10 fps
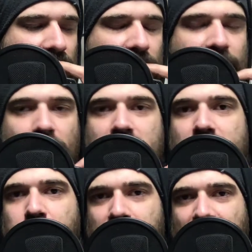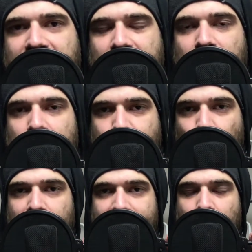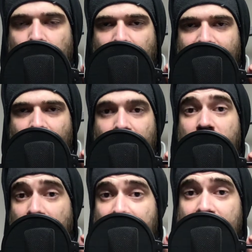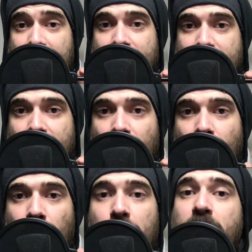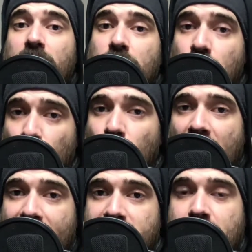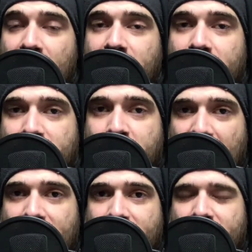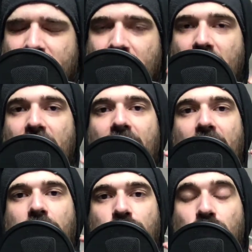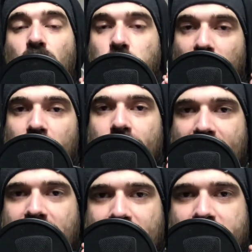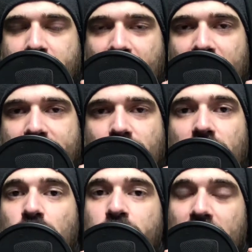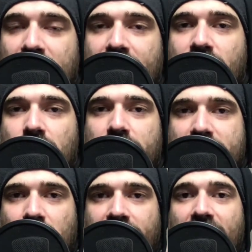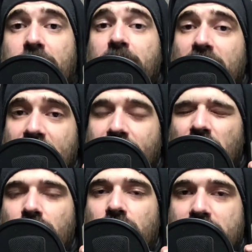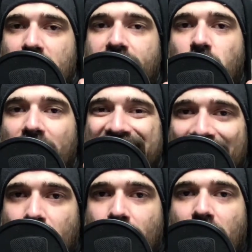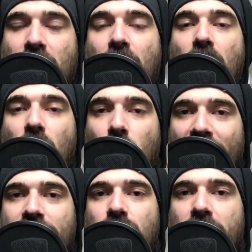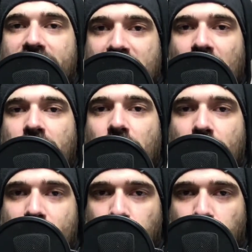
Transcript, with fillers: there is a place in this world for you, my friend. There is. But you have to make that space. And you will make that space when you believe in yourself. And believing in yourself will come when you have done the